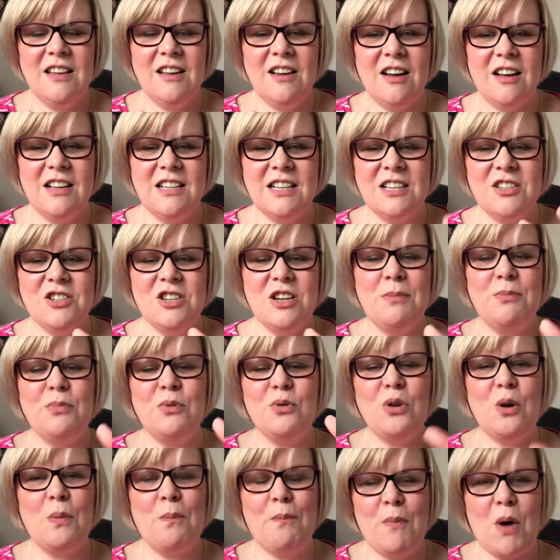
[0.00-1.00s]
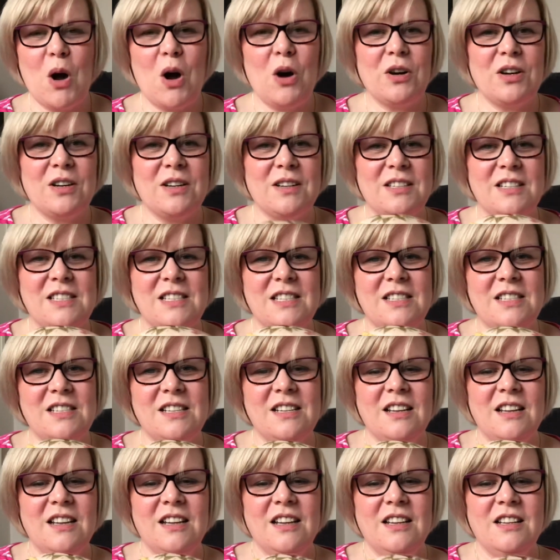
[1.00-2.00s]
actually bought a box,
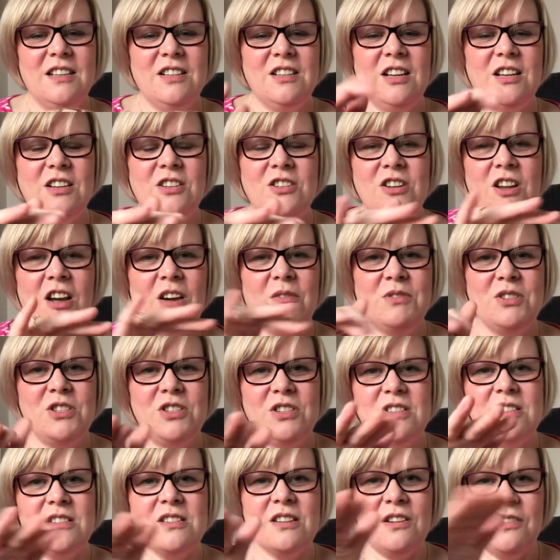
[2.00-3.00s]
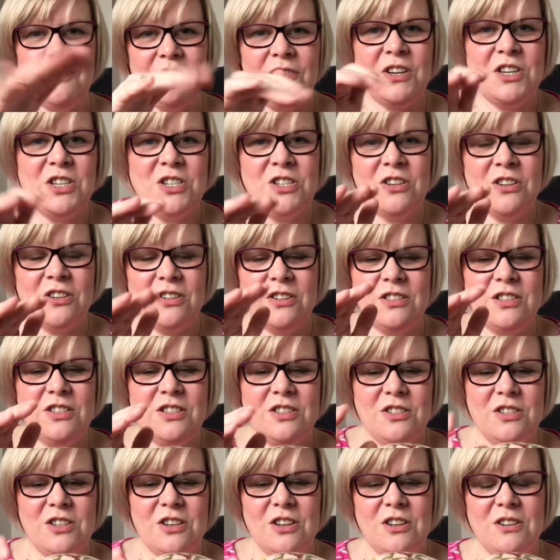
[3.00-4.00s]
and I was just going to finish it up
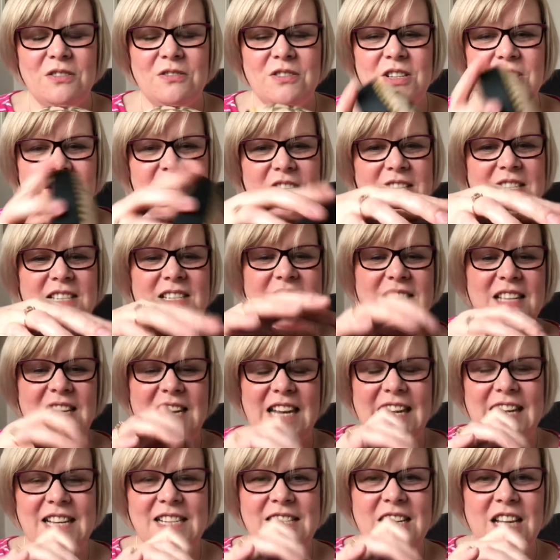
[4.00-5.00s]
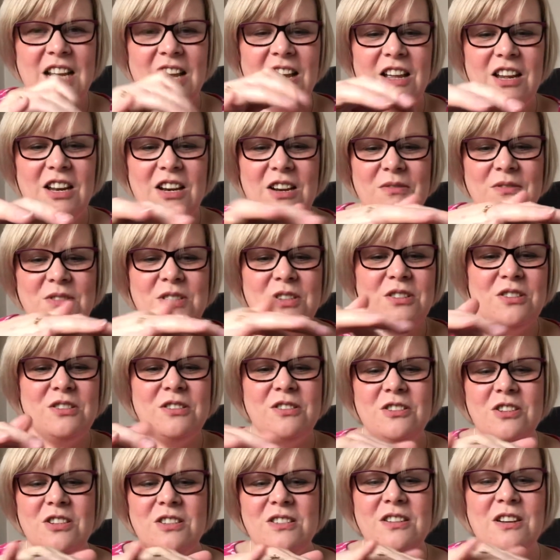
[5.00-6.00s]
so this is the lid, and I was
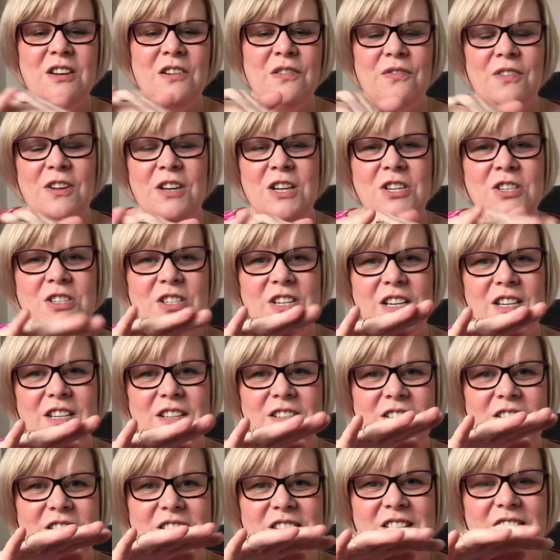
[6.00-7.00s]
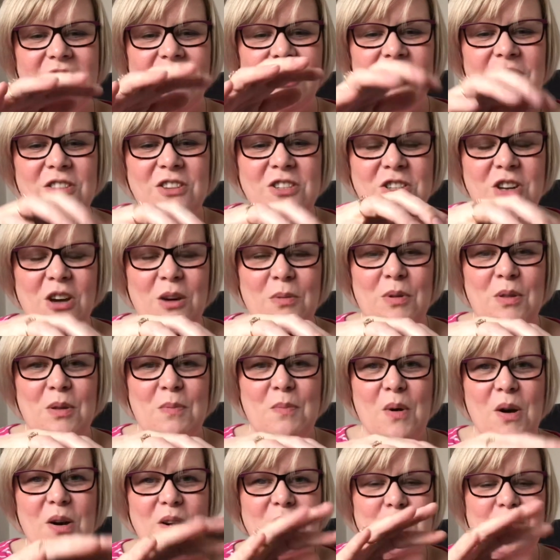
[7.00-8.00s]
just going to finish it on the top of the
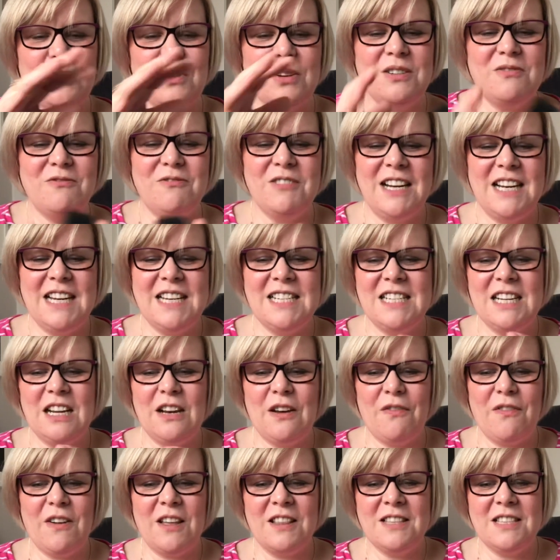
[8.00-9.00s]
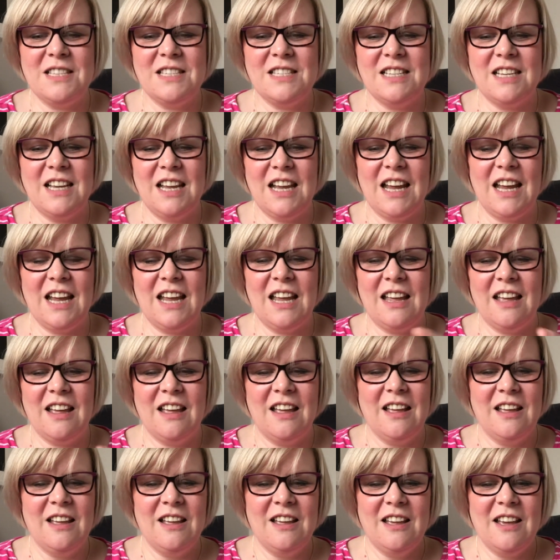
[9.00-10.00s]
box, but I really did fancy
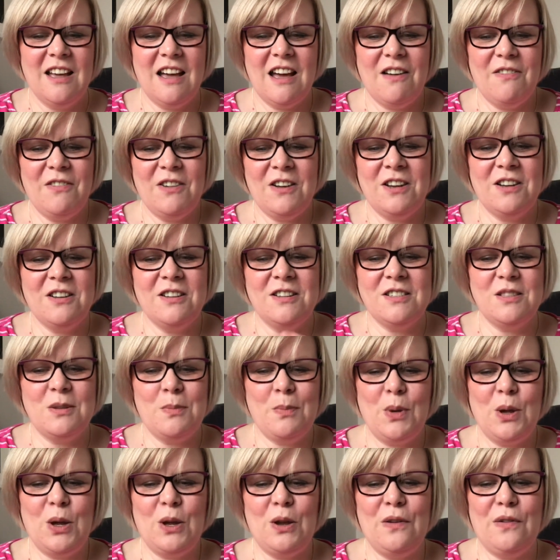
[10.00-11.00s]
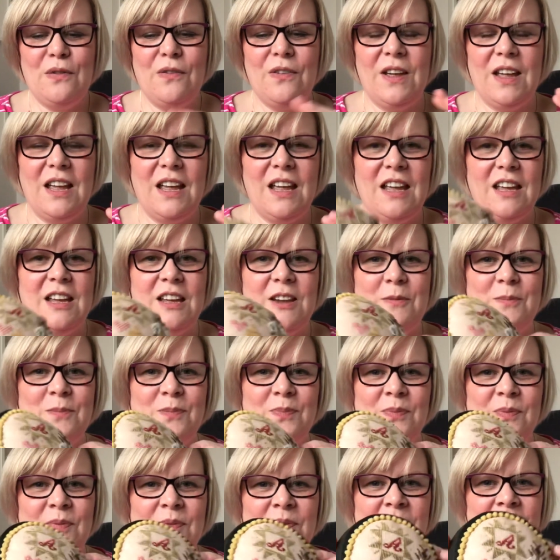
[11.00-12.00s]
having it as a poofy
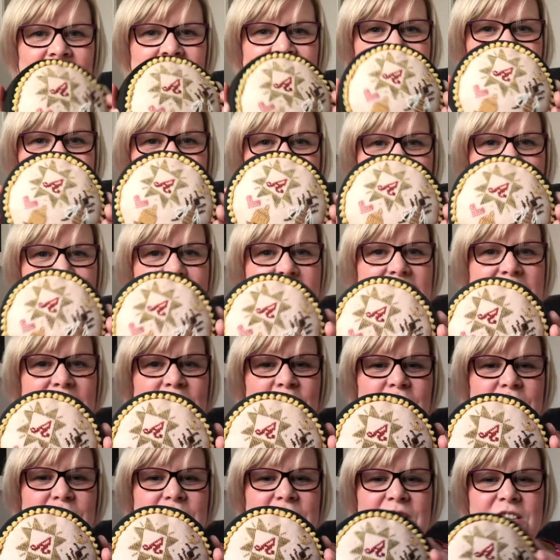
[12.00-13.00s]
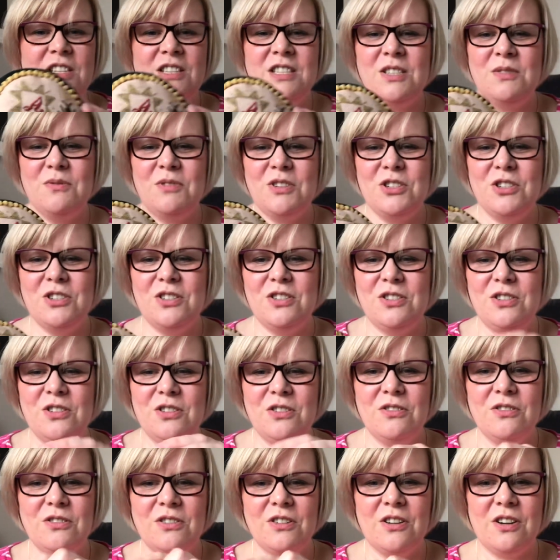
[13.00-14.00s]
pin cushion, so I just
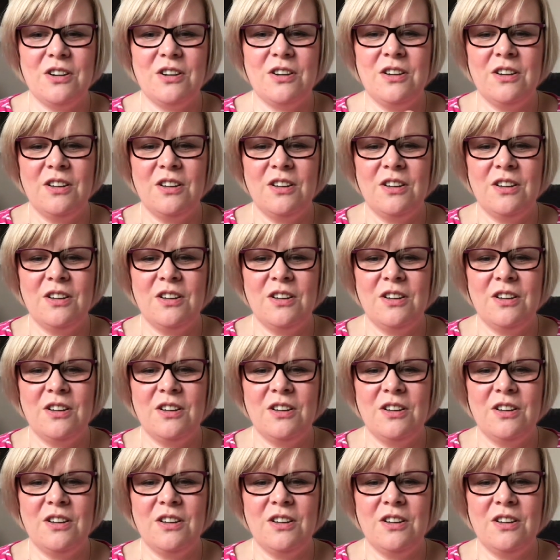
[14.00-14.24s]
took